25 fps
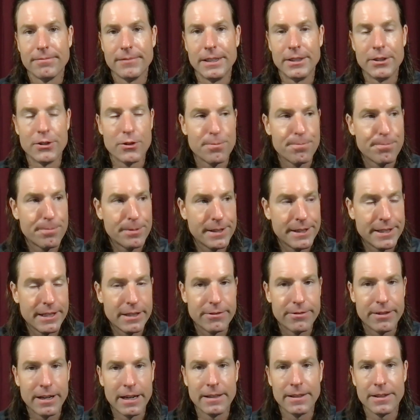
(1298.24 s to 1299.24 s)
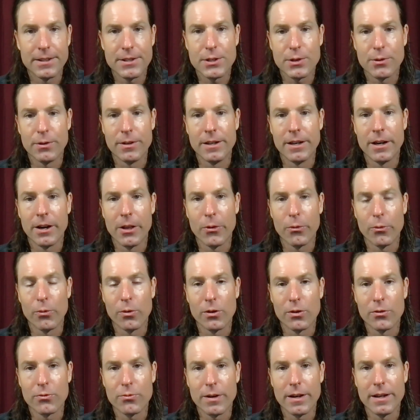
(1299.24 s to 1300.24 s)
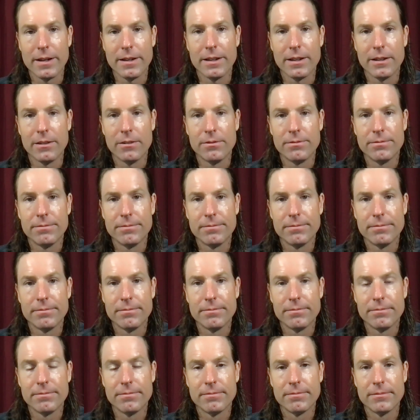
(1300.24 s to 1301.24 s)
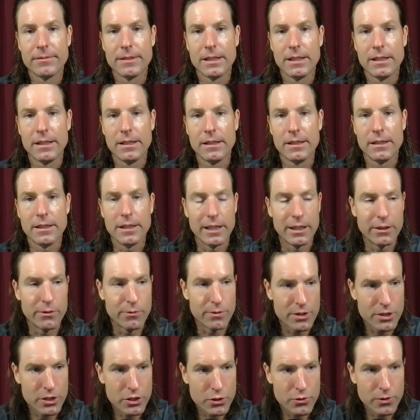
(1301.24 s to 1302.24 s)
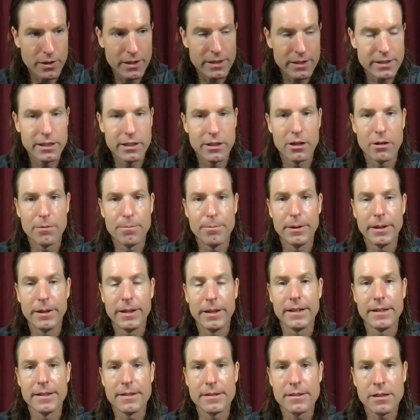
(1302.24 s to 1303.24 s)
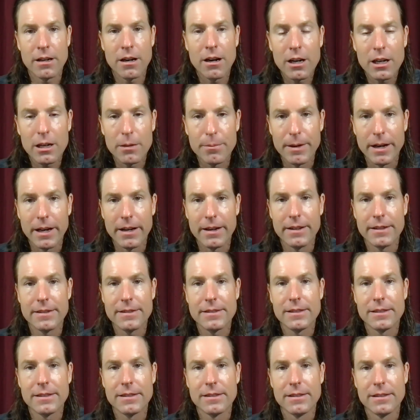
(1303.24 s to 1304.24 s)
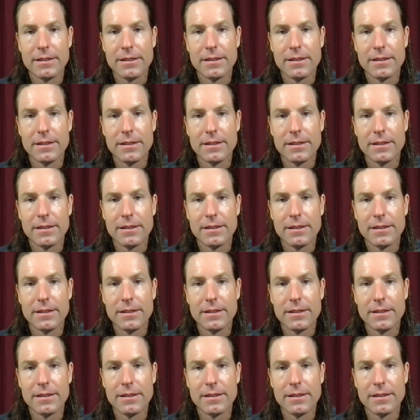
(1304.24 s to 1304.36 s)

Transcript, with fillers: And there's plenty of violence going on in the world right now. And restricting our ability to talk about it